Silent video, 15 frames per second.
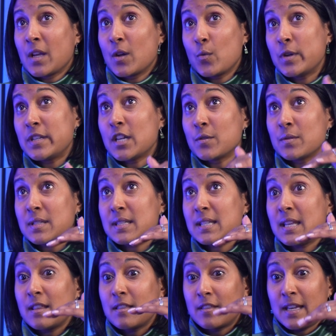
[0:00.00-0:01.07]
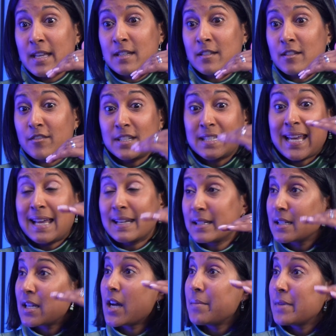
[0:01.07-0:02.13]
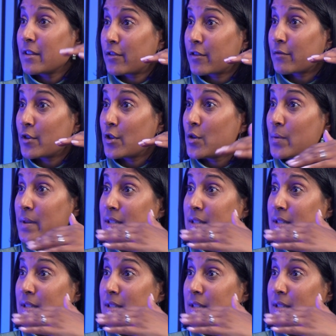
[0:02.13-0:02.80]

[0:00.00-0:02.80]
We don't see then the talent coming through,